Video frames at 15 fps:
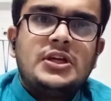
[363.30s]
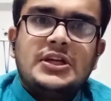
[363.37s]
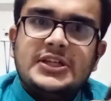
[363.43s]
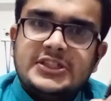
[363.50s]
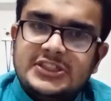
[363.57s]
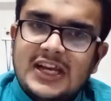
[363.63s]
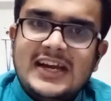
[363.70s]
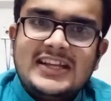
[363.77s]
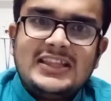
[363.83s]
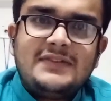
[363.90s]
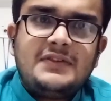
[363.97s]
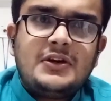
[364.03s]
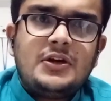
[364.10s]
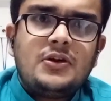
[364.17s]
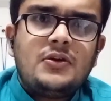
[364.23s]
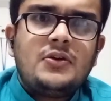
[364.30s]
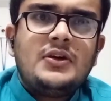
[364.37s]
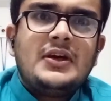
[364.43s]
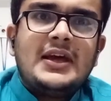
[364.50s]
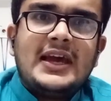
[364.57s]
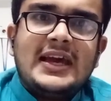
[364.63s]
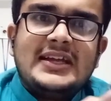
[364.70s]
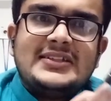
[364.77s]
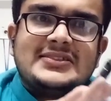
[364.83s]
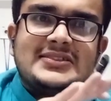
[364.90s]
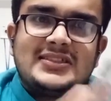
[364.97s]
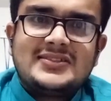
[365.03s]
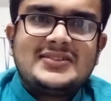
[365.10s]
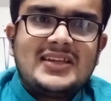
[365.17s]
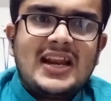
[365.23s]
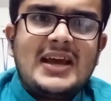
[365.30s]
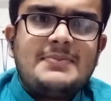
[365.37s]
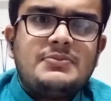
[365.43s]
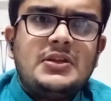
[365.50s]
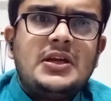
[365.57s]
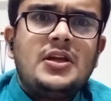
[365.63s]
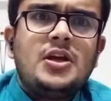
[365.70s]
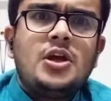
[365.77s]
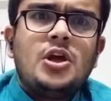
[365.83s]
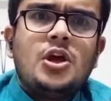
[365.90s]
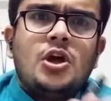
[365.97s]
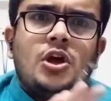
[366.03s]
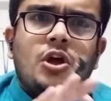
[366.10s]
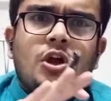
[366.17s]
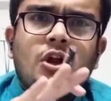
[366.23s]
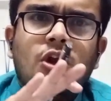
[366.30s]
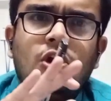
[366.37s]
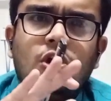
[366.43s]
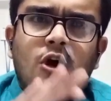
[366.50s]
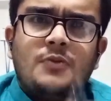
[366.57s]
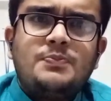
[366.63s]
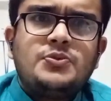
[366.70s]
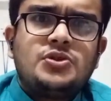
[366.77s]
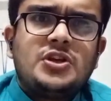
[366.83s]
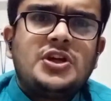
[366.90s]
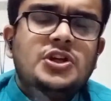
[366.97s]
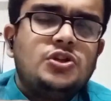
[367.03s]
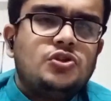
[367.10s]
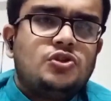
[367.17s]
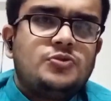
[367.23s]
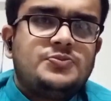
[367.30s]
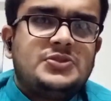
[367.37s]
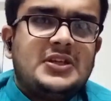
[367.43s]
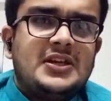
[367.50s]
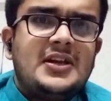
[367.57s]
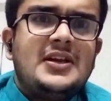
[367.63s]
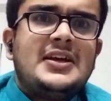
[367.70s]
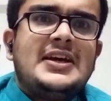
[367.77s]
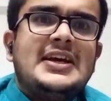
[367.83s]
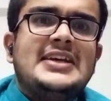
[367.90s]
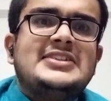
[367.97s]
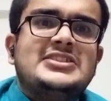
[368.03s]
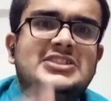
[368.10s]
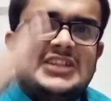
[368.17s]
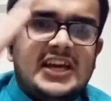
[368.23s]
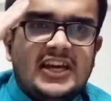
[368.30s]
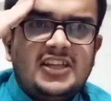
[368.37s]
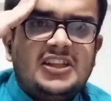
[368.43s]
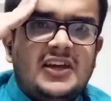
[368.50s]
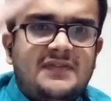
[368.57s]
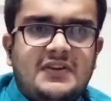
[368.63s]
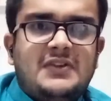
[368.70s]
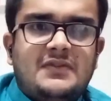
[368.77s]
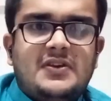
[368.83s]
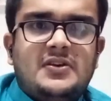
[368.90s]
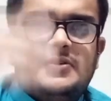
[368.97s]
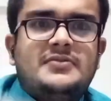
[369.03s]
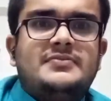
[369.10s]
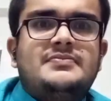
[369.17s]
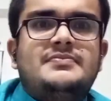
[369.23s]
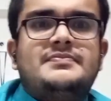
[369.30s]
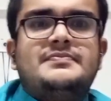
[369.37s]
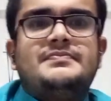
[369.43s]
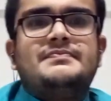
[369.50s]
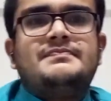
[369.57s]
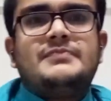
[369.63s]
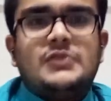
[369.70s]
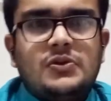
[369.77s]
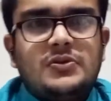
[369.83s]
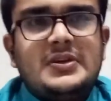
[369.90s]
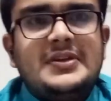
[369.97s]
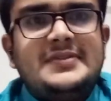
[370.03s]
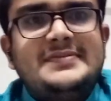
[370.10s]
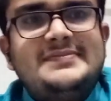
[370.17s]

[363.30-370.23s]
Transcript: share the video, and subscribe the LawPutra YouTube channel. And Jai Hind everyone. Okay.